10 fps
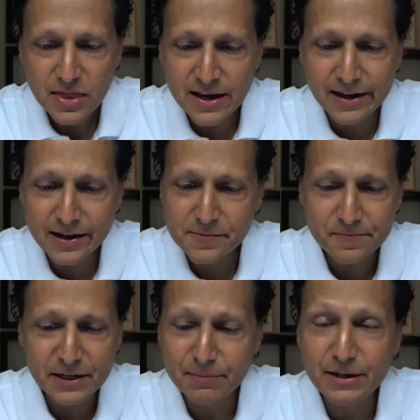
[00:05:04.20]
and
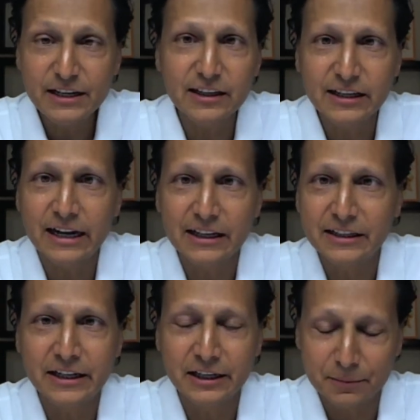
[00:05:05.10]
immediately got the
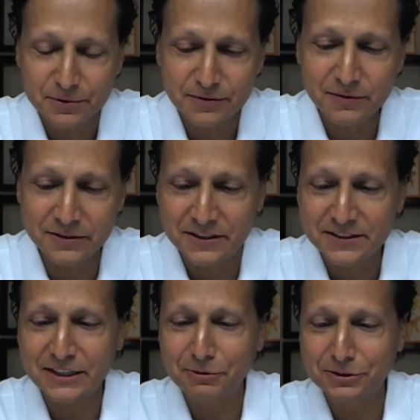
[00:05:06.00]
hiccups.
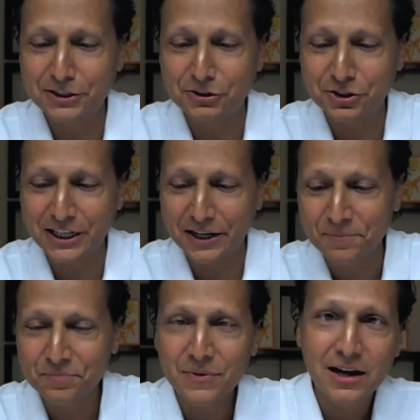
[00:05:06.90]
And it was interesting
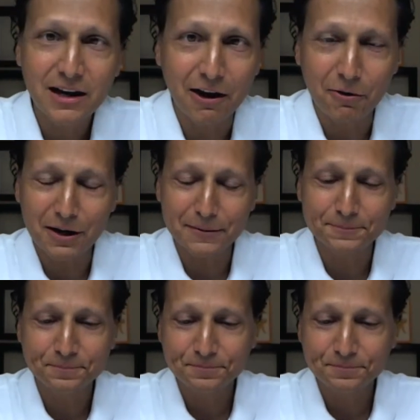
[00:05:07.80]
how